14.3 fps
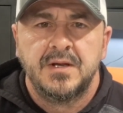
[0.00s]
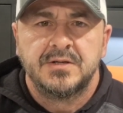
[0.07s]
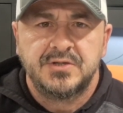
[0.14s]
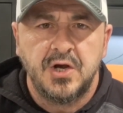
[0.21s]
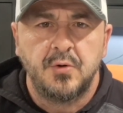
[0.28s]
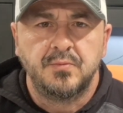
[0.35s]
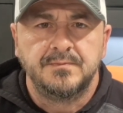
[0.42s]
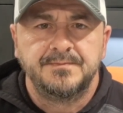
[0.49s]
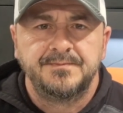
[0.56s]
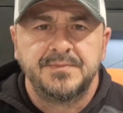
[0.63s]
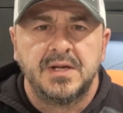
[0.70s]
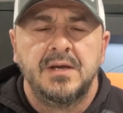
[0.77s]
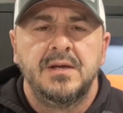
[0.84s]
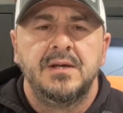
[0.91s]
So
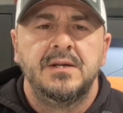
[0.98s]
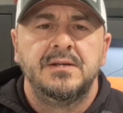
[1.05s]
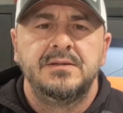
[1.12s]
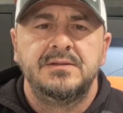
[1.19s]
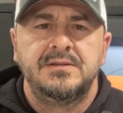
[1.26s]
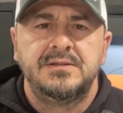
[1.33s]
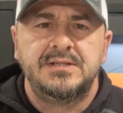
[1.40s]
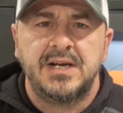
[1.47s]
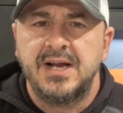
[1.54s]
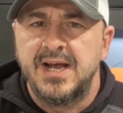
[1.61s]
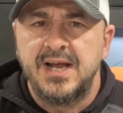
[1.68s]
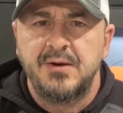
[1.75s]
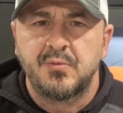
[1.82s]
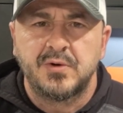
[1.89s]

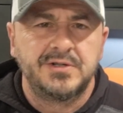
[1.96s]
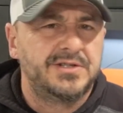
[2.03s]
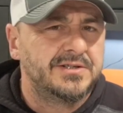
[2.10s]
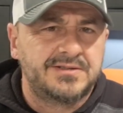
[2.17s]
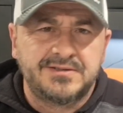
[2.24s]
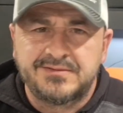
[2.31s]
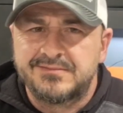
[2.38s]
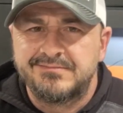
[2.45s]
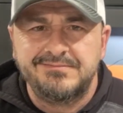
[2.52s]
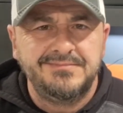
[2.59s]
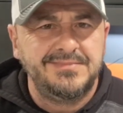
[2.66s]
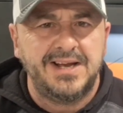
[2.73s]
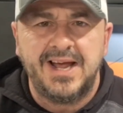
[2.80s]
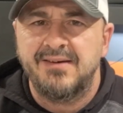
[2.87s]
today we're just
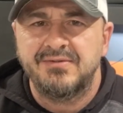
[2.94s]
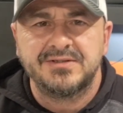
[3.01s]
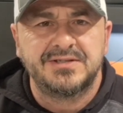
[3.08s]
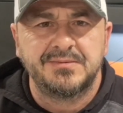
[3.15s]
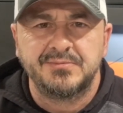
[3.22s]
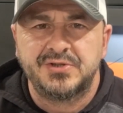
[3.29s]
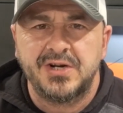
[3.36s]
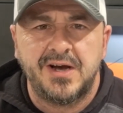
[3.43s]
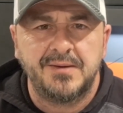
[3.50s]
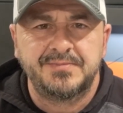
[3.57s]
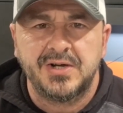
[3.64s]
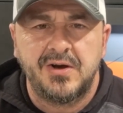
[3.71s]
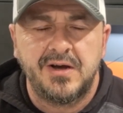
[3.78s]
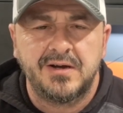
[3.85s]
having some
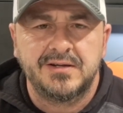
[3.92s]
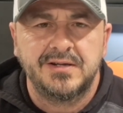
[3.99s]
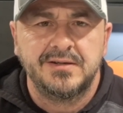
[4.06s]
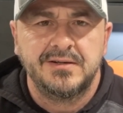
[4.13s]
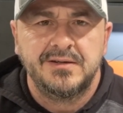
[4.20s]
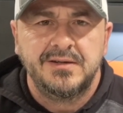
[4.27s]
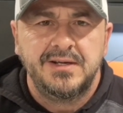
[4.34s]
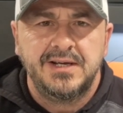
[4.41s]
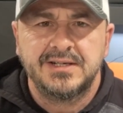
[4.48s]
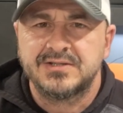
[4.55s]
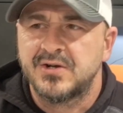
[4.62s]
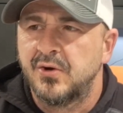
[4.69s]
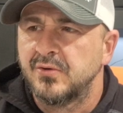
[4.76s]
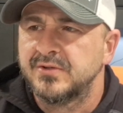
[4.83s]
shop talk.
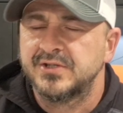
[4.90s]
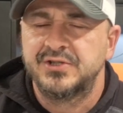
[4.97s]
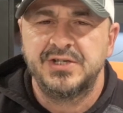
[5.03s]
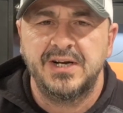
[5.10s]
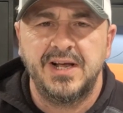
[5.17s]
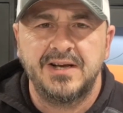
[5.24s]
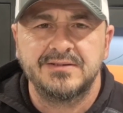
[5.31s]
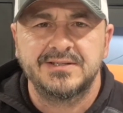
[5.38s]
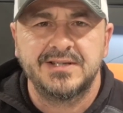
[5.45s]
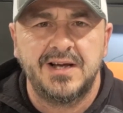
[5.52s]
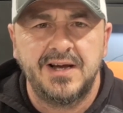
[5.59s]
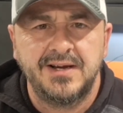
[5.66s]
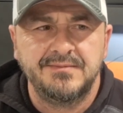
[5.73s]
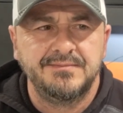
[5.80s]
It's cold as shit
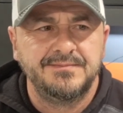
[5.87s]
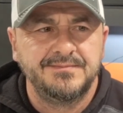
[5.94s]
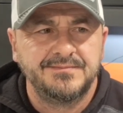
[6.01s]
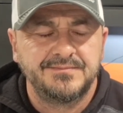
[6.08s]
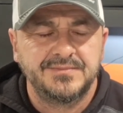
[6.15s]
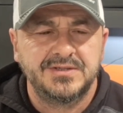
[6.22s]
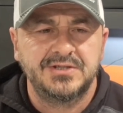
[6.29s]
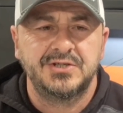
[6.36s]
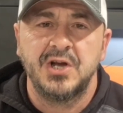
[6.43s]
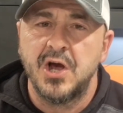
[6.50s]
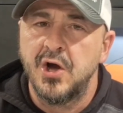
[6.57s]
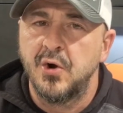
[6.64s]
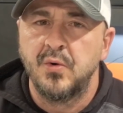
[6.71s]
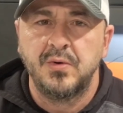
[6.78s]
outside,
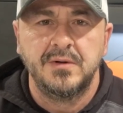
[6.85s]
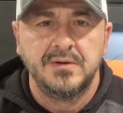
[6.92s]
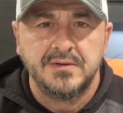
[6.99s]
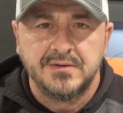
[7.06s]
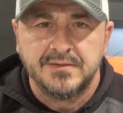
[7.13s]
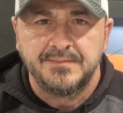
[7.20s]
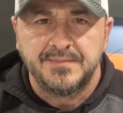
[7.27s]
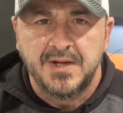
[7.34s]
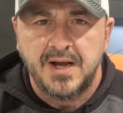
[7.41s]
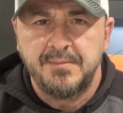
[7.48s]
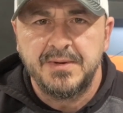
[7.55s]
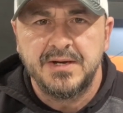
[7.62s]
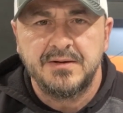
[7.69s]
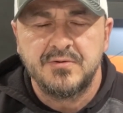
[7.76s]
snow.
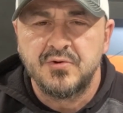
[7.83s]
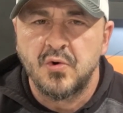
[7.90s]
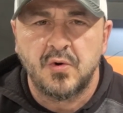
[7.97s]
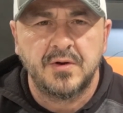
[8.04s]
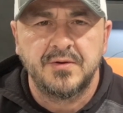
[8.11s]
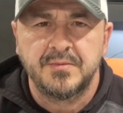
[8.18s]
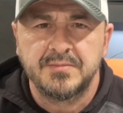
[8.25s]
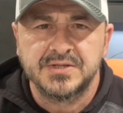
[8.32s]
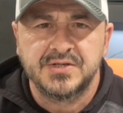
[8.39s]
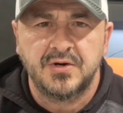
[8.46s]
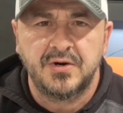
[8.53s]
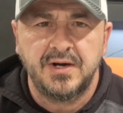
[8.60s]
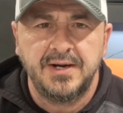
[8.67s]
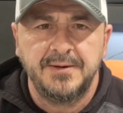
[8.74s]
I'm in northern
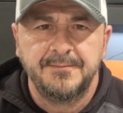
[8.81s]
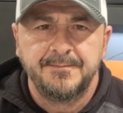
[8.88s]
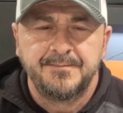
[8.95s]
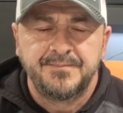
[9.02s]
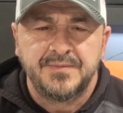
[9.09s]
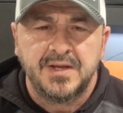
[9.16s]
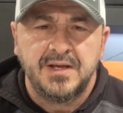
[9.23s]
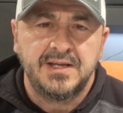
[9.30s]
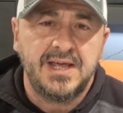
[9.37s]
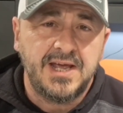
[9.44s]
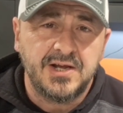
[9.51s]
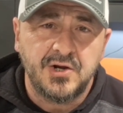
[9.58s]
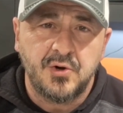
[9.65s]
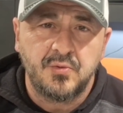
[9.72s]
Missouri.
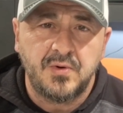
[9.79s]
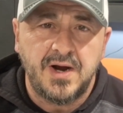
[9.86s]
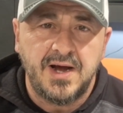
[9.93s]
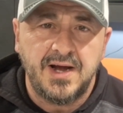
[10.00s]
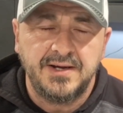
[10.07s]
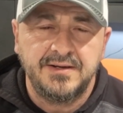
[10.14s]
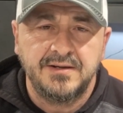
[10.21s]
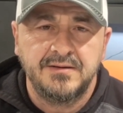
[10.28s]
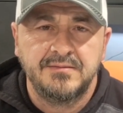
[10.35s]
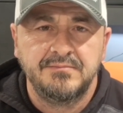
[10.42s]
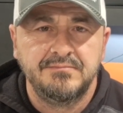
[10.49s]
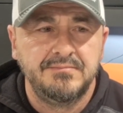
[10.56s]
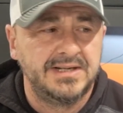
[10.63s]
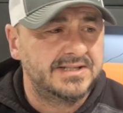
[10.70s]
Can't go ride.
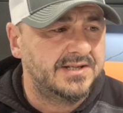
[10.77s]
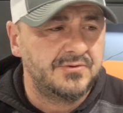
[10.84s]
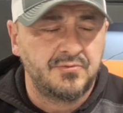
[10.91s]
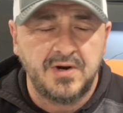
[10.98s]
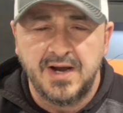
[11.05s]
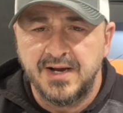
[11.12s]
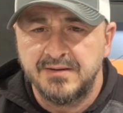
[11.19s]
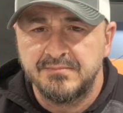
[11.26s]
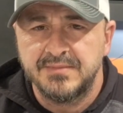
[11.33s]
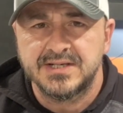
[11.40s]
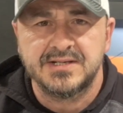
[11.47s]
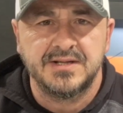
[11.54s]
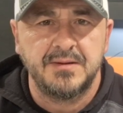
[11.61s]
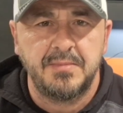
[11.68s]
Missing riding,
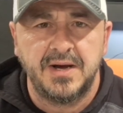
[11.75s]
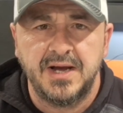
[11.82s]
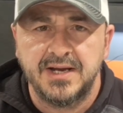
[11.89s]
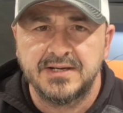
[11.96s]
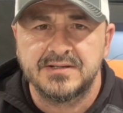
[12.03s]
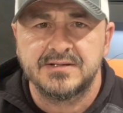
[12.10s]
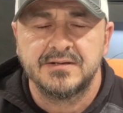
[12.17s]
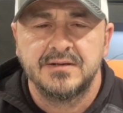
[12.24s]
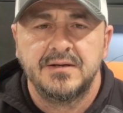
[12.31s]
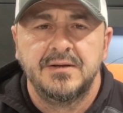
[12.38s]
missing the bikes.